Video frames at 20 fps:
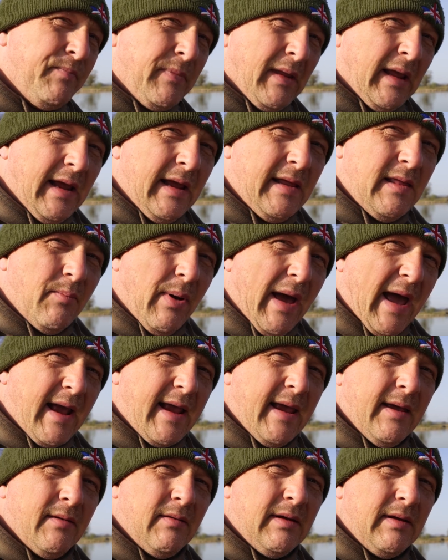In the bag
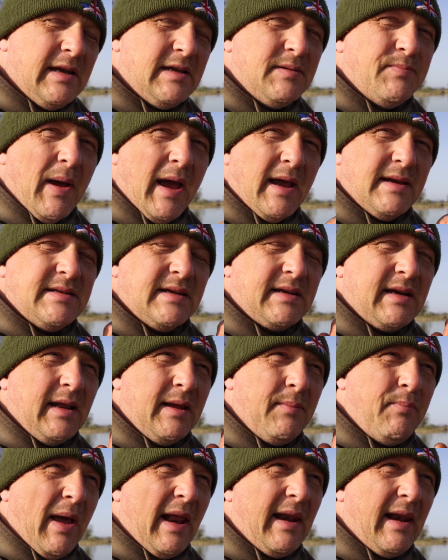is basically
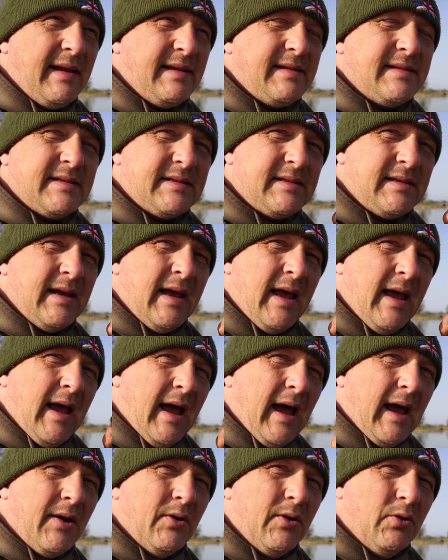pellets
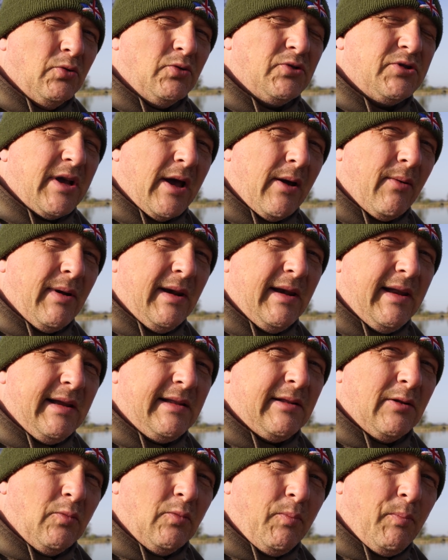and also a
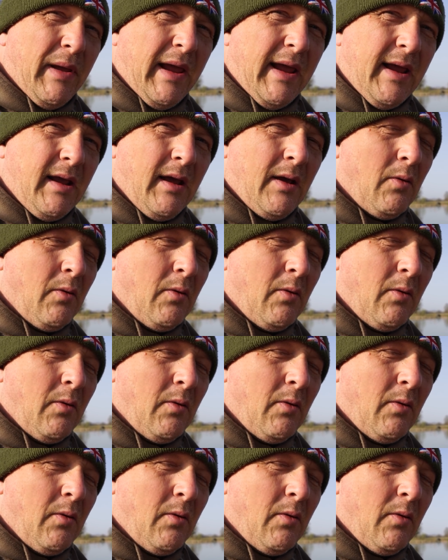little pink